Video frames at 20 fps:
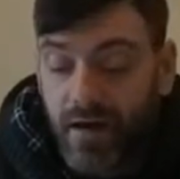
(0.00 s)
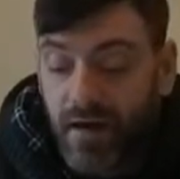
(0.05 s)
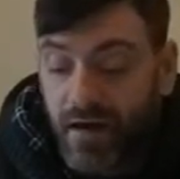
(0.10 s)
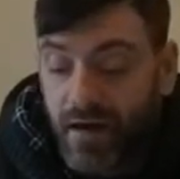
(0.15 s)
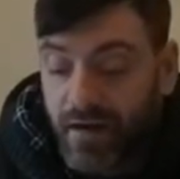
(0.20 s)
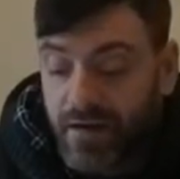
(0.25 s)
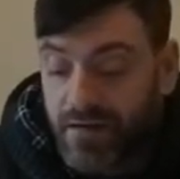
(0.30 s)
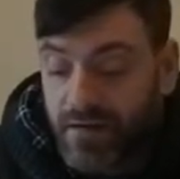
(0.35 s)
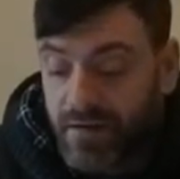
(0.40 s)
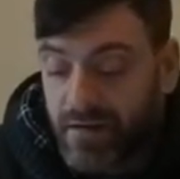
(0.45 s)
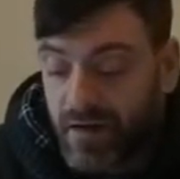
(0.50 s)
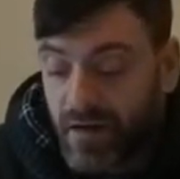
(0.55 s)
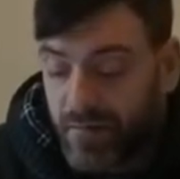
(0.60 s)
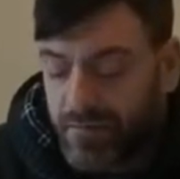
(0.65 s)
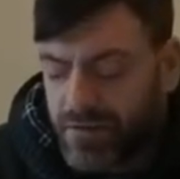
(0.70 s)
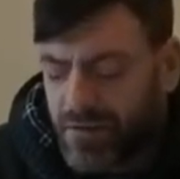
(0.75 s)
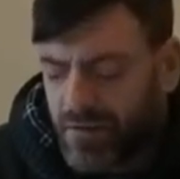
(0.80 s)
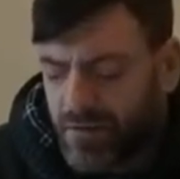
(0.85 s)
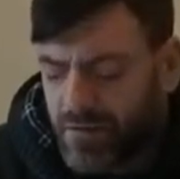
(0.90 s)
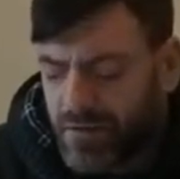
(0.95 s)
It's an
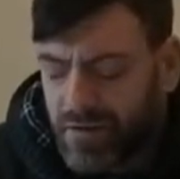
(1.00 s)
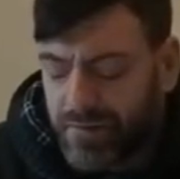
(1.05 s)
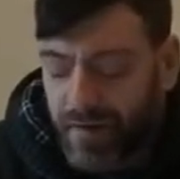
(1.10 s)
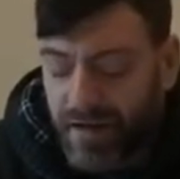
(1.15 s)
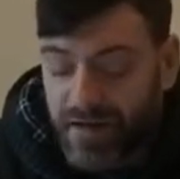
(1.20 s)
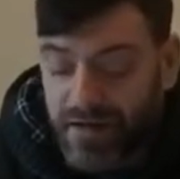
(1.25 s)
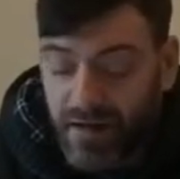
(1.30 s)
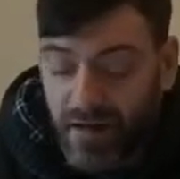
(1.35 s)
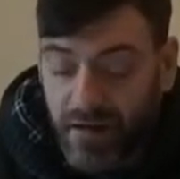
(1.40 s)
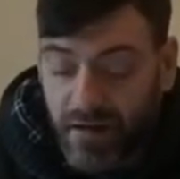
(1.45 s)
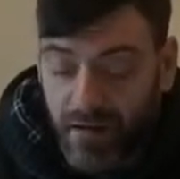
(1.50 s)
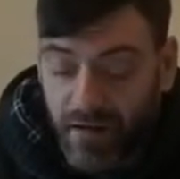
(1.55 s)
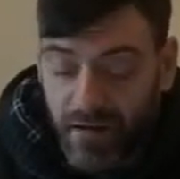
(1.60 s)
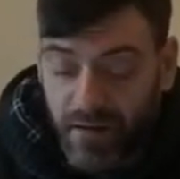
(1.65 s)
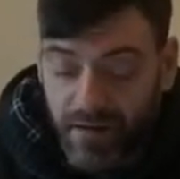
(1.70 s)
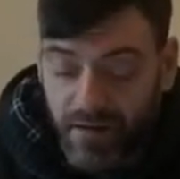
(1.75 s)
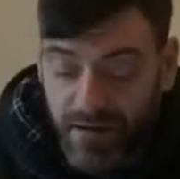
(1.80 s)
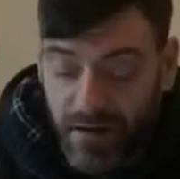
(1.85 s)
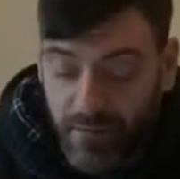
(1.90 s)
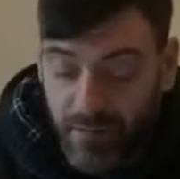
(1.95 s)
absolute spectacular
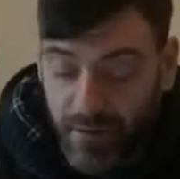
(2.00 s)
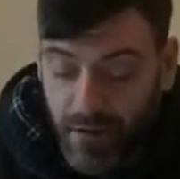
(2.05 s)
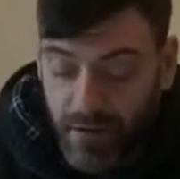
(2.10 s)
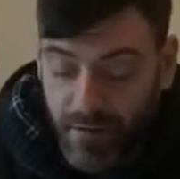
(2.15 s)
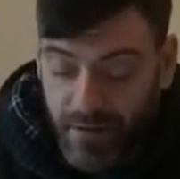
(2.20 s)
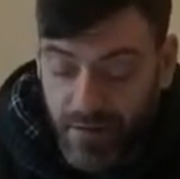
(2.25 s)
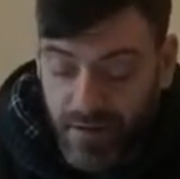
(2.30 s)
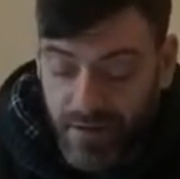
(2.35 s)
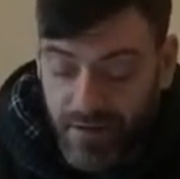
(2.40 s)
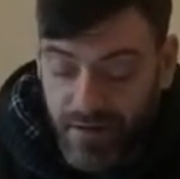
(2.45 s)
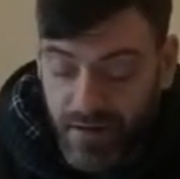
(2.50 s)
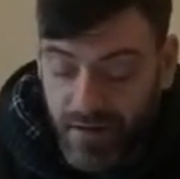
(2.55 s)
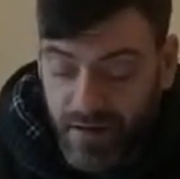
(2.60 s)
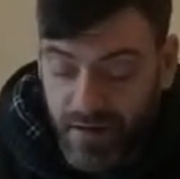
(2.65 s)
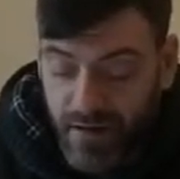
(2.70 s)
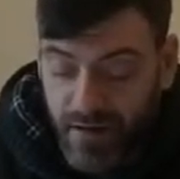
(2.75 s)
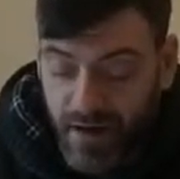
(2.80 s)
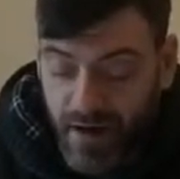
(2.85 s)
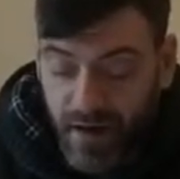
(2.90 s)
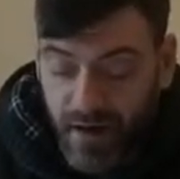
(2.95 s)
example. It's
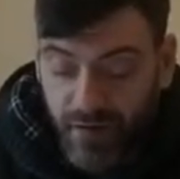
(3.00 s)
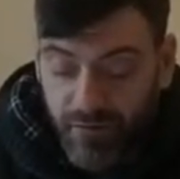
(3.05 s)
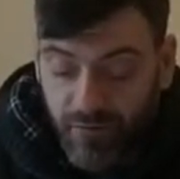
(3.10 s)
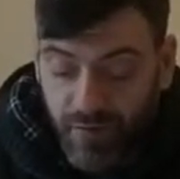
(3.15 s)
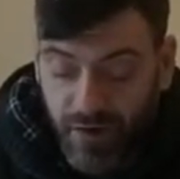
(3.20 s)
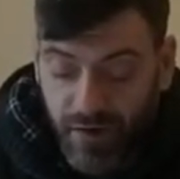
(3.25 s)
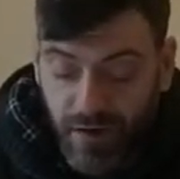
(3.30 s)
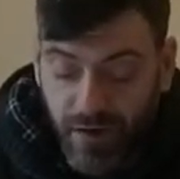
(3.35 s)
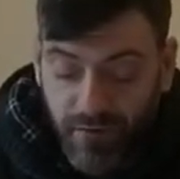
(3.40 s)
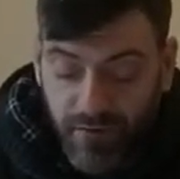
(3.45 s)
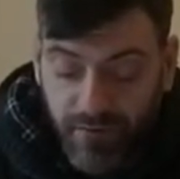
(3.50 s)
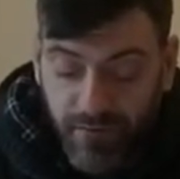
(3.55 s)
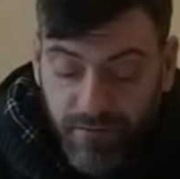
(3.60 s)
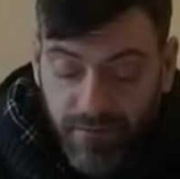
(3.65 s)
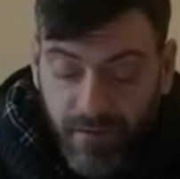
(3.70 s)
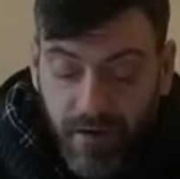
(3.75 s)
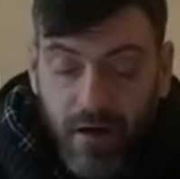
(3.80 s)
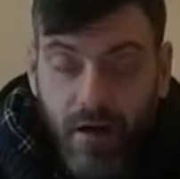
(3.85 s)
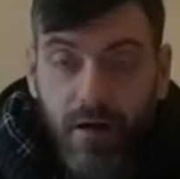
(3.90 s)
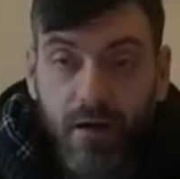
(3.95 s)
in high
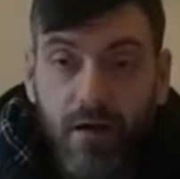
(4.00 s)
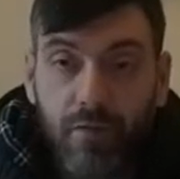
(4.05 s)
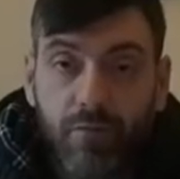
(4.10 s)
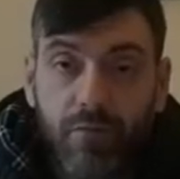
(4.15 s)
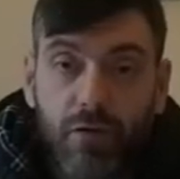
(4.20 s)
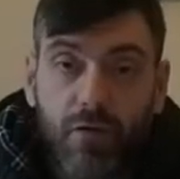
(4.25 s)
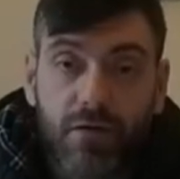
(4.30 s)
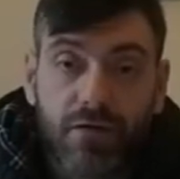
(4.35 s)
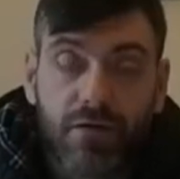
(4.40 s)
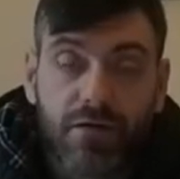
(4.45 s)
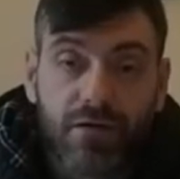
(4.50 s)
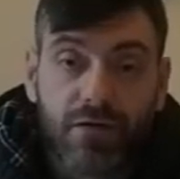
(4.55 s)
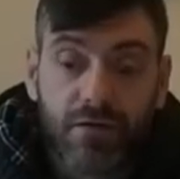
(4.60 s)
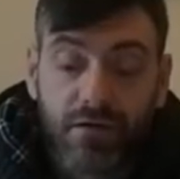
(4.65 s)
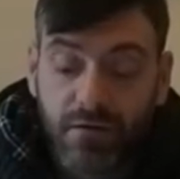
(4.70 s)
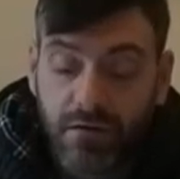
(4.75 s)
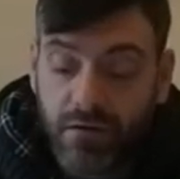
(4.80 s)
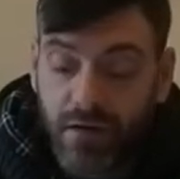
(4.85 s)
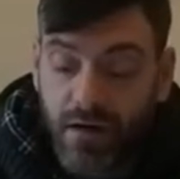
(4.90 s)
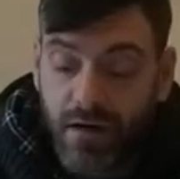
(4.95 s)
relief, uh, bronze
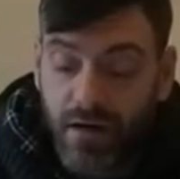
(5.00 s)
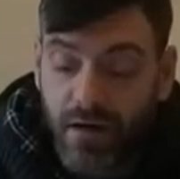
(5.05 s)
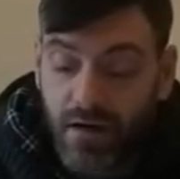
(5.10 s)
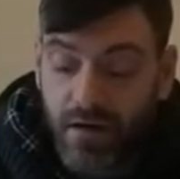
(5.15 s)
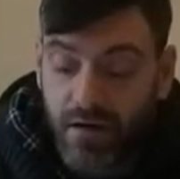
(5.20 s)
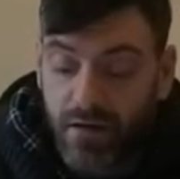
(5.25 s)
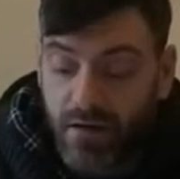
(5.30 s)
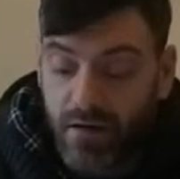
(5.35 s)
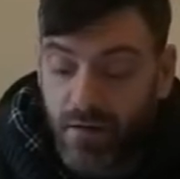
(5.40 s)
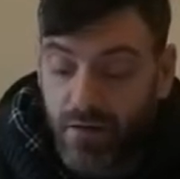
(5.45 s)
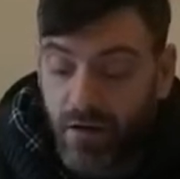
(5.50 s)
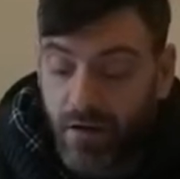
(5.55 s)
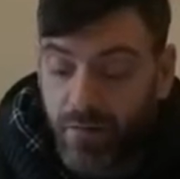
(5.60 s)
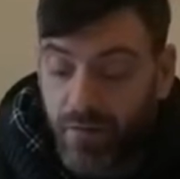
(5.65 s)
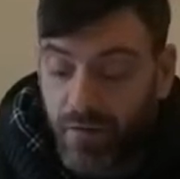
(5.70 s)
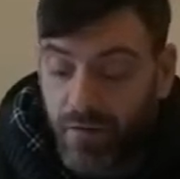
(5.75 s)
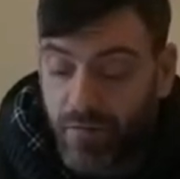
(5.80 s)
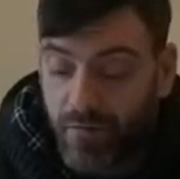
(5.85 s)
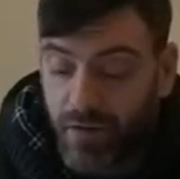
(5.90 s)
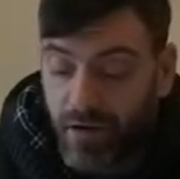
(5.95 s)
and uh,
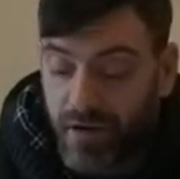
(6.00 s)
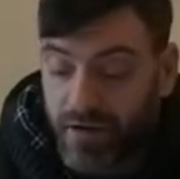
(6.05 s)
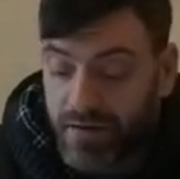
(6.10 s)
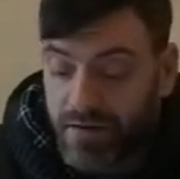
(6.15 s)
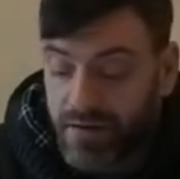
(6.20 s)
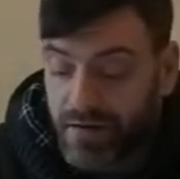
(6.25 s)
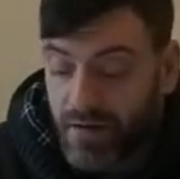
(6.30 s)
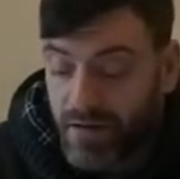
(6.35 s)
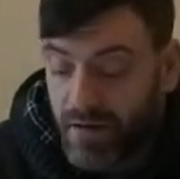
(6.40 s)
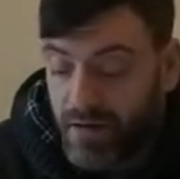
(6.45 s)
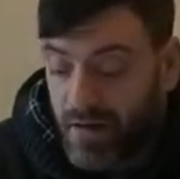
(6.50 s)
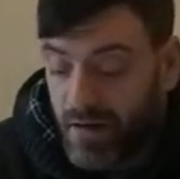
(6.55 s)
copper and brass.